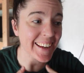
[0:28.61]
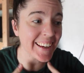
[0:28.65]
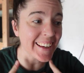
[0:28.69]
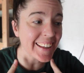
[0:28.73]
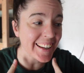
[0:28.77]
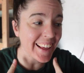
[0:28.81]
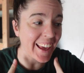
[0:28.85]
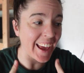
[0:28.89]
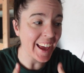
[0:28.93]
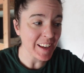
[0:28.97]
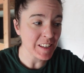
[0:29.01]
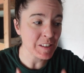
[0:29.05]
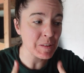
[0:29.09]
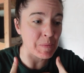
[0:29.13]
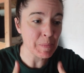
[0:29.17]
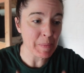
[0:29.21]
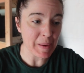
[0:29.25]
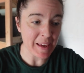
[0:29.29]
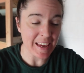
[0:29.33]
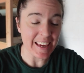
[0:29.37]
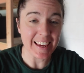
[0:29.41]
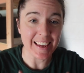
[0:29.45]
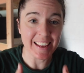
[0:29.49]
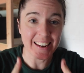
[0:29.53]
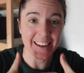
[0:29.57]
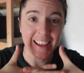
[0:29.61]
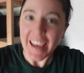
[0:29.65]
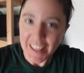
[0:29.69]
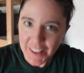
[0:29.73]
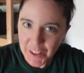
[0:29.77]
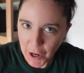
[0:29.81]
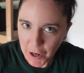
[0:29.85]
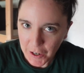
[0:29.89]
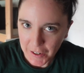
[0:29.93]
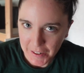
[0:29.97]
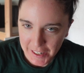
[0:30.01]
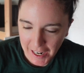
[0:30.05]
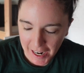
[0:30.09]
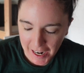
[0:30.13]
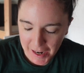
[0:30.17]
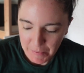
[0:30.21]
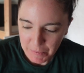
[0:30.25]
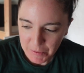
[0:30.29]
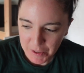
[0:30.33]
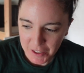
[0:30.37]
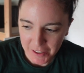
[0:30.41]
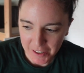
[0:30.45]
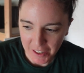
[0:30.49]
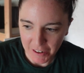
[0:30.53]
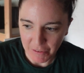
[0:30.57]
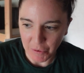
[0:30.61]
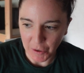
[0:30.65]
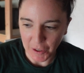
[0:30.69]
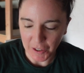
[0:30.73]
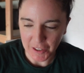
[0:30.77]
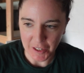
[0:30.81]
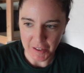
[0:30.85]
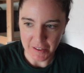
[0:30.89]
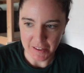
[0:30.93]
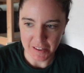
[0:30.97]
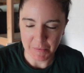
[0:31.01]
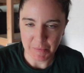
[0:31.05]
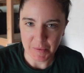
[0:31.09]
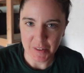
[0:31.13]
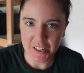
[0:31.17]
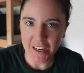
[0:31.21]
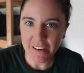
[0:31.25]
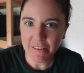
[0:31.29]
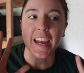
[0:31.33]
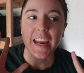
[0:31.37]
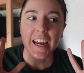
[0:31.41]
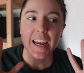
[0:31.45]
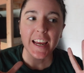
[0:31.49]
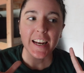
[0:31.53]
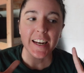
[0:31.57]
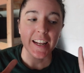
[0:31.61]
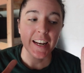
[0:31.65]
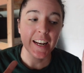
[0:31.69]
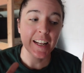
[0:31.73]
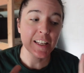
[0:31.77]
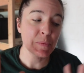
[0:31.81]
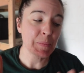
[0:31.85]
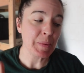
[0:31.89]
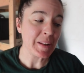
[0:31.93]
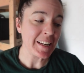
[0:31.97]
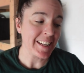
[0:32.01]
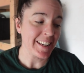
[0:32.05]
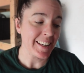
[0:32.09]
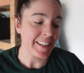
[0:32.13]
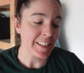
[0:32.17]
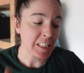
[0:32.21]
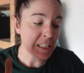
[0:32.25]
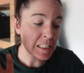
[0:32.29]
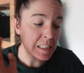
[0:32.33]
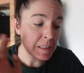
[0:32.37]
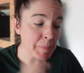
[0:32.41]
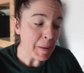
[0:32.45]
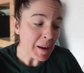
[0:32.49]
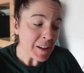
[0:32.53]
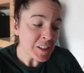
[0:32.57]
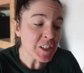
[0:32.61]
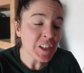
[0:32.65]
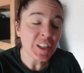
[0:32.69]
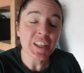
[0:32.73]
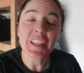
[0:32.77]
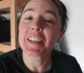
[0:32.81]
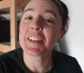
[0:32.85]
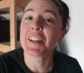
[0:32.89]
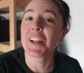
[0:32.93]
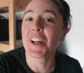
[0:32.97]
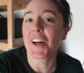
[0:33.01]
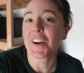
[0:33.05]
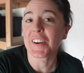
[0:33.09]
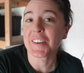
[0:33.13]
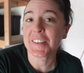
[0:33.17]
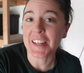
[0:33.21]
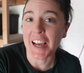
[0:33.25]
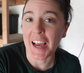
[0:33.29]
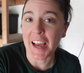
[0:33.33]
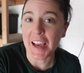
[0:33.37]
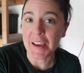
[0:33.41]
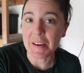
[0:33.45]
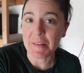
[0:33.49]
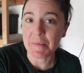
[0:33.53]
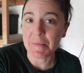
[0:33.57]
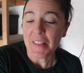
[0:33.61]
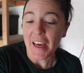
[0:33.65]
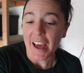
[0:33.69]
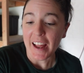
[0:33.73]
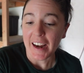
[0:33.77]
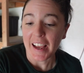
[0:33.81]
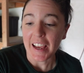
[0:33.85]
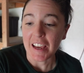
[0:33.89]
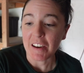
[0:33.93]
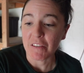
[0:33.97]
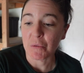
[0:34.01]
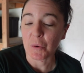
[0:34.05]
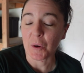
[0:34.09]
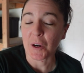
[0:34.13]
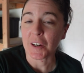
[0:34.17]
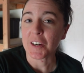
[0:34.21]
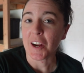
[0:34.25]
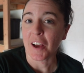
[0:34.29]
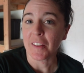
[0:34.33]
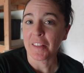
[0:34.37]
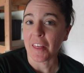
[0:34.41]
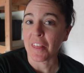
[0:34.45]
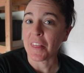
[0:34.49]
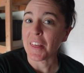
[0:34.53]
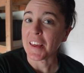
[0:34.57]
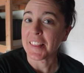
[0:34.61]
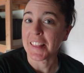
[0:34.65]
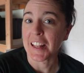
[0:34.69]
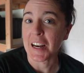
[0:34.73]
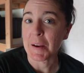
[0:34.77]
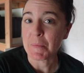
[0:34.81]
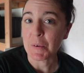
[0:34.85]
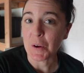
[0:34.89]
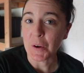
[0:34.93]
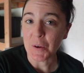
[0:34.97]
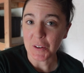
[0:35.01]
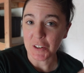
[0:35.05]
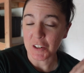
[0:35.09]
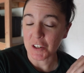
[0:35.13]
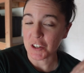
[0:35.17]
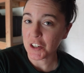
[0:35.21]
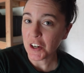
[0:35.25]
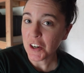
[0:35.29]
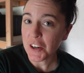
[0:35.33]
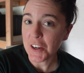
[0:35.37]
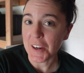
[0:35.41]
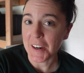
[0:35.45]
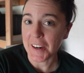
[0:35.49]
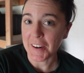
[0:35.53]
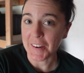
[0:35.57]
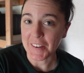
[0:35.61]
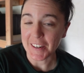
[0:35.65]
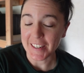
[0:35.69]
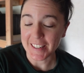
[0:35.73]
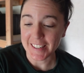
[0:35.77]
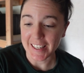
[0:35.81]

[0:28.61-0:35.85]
It has been a long time since I've worked on some stuff, and it has been an especially long time that I have worked on the thing that I'm going to show you here in a